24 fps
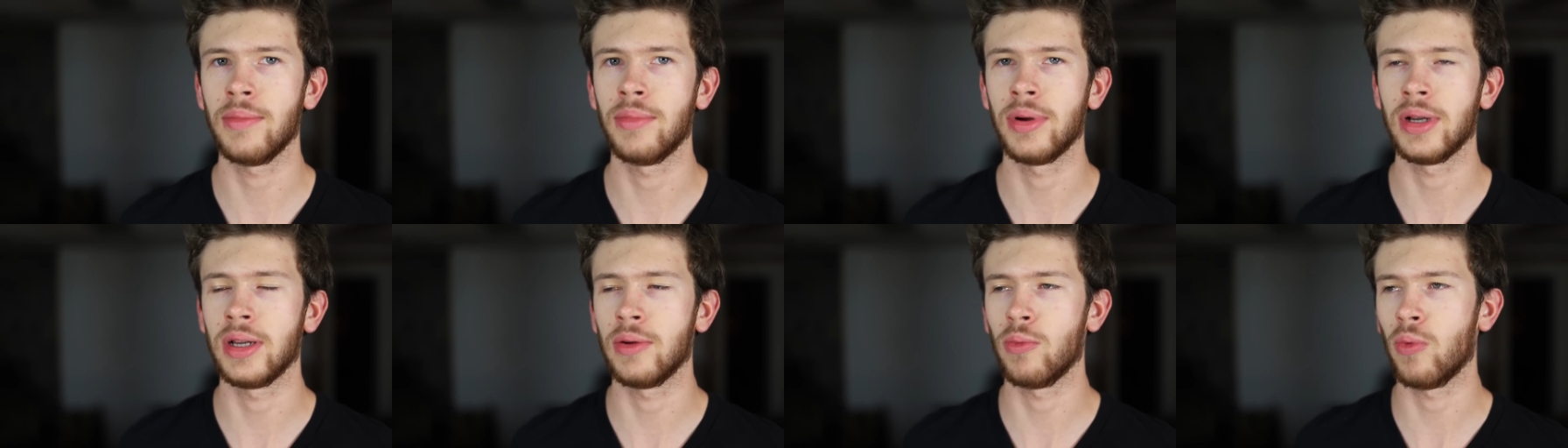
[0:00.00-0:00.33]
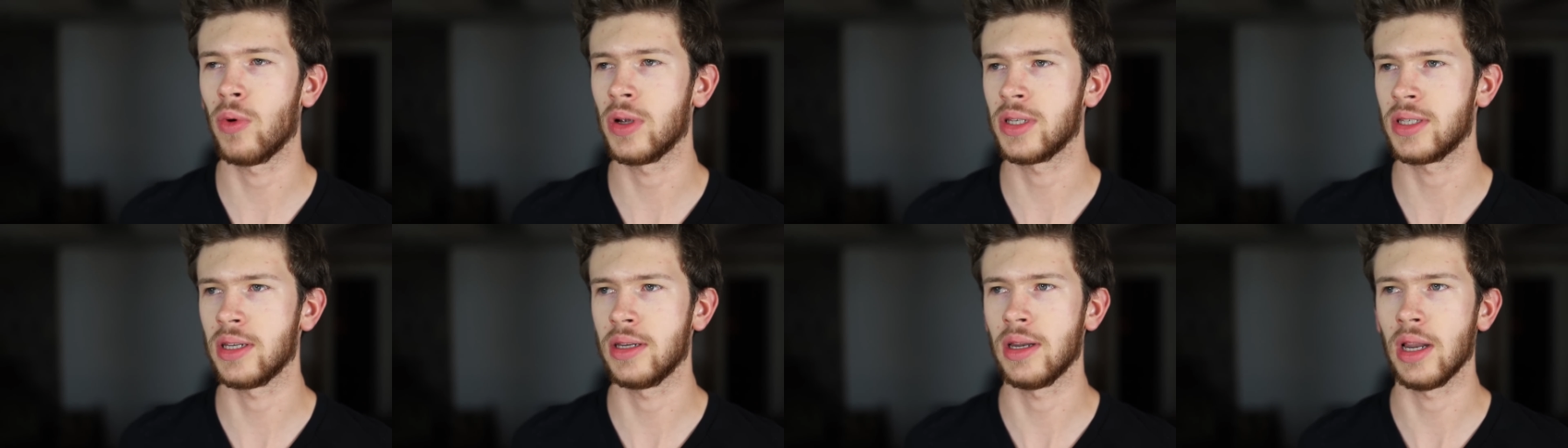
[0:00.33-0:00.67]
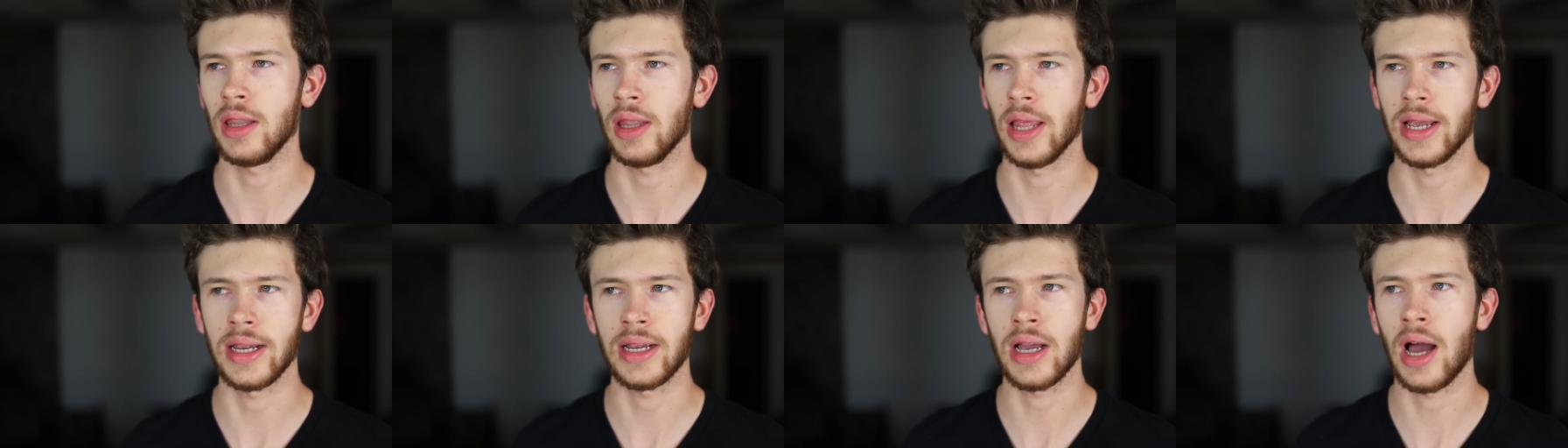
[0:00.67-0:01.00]
but it
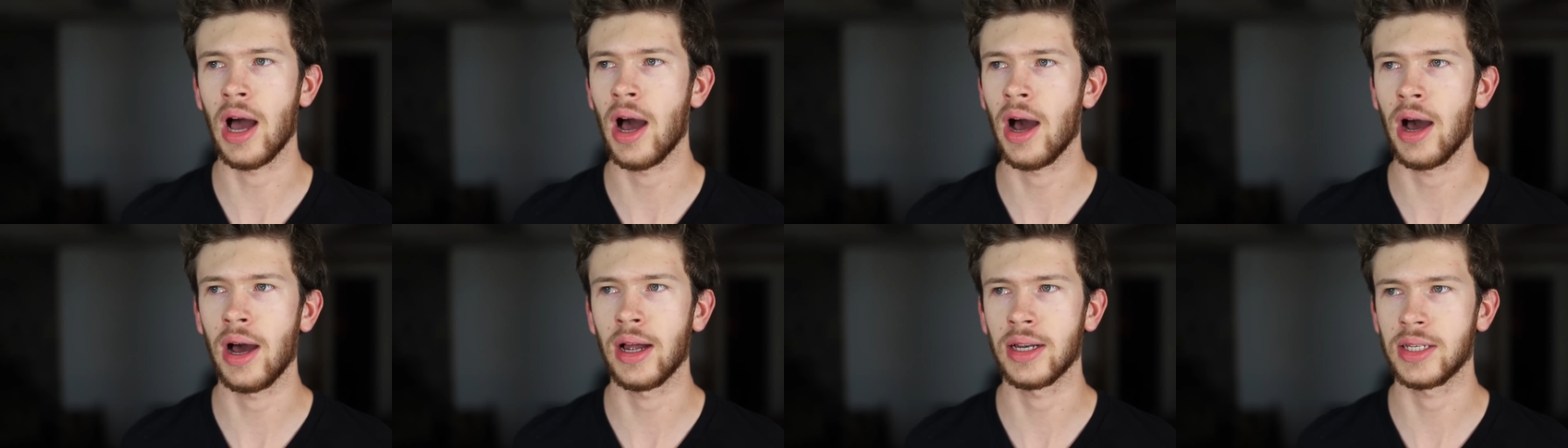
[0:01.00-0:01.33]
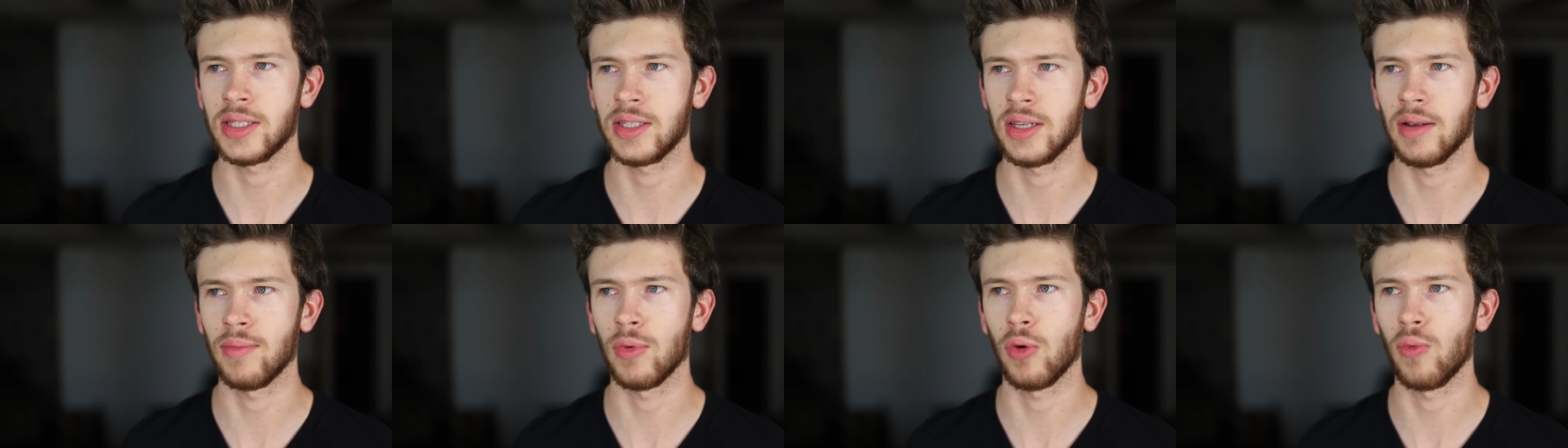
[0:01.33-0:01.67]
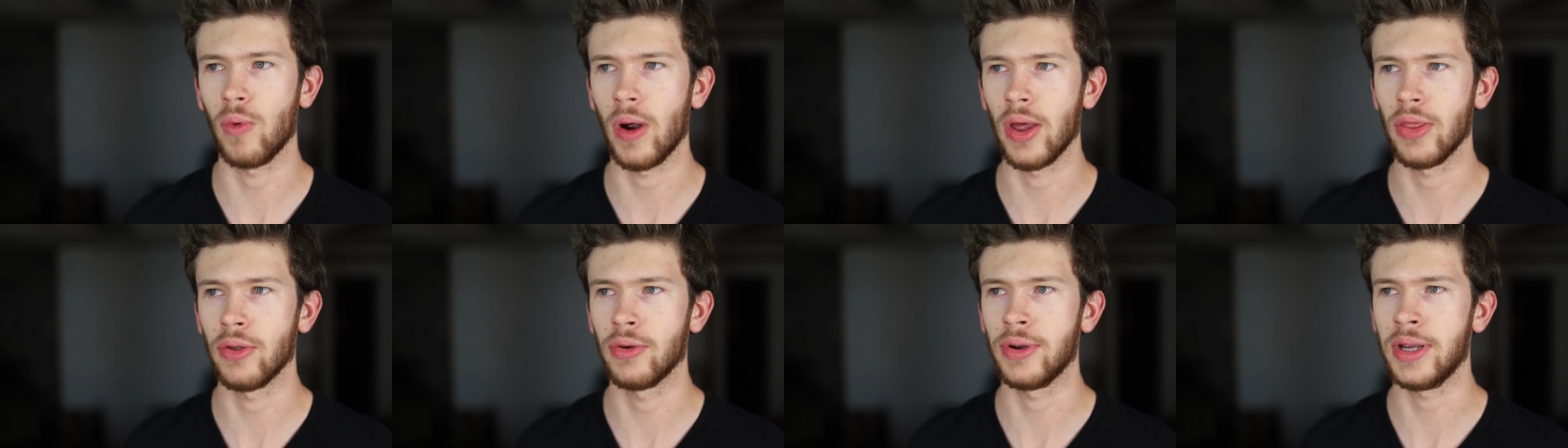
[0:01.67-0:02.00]
wasn't like hot summer
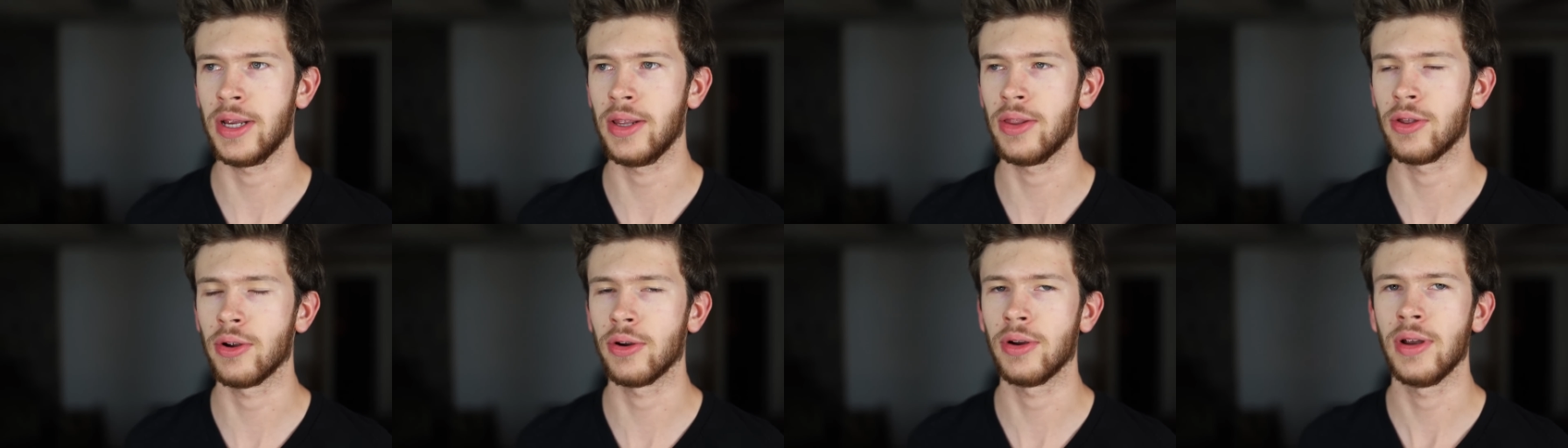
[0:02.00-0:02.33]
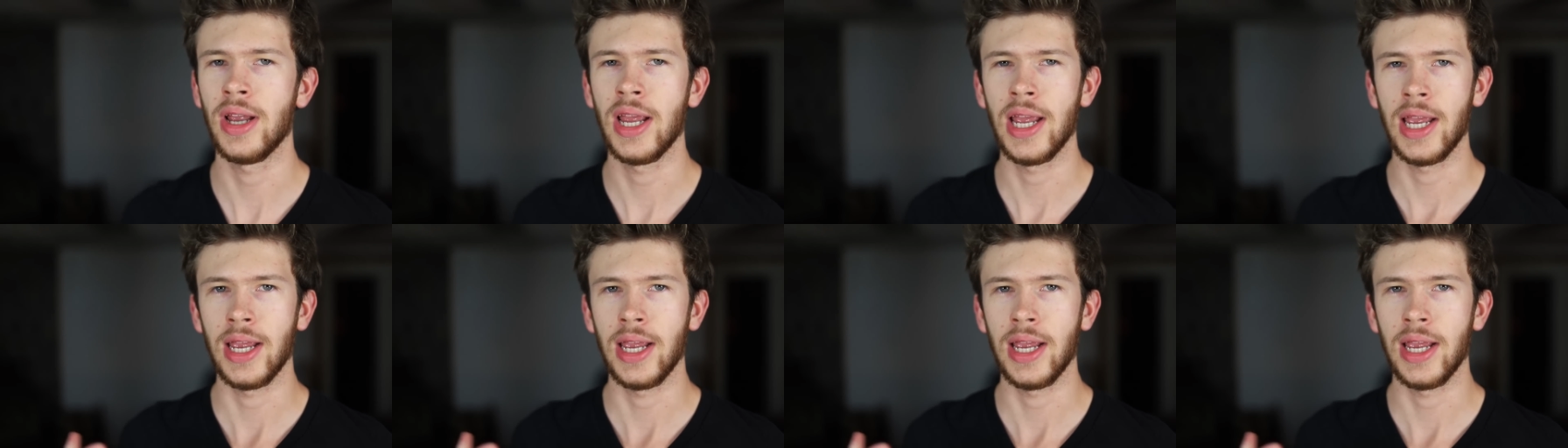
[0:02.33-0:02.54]
weather either.